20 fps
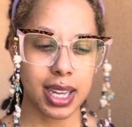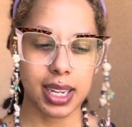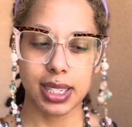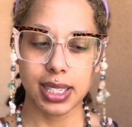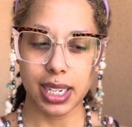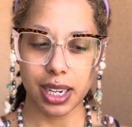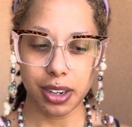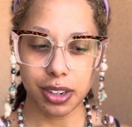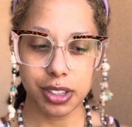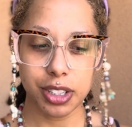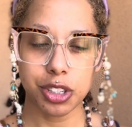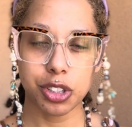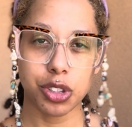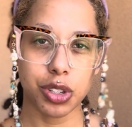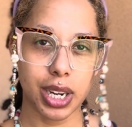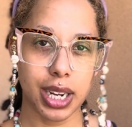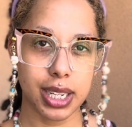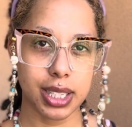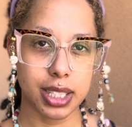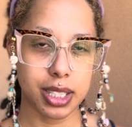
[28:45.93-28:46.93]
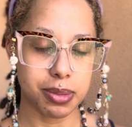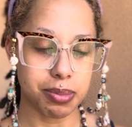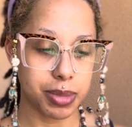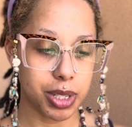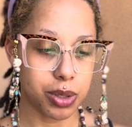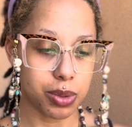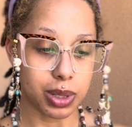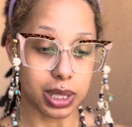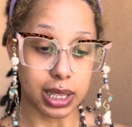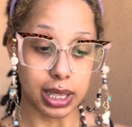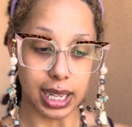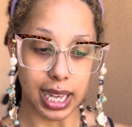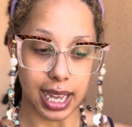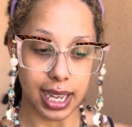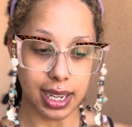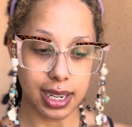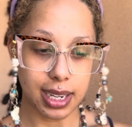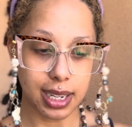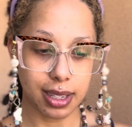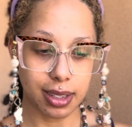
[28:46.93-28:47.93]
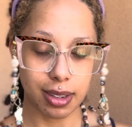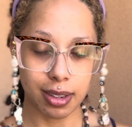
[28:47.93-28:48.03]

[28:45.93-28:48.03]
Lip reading: Dare to transmute lead?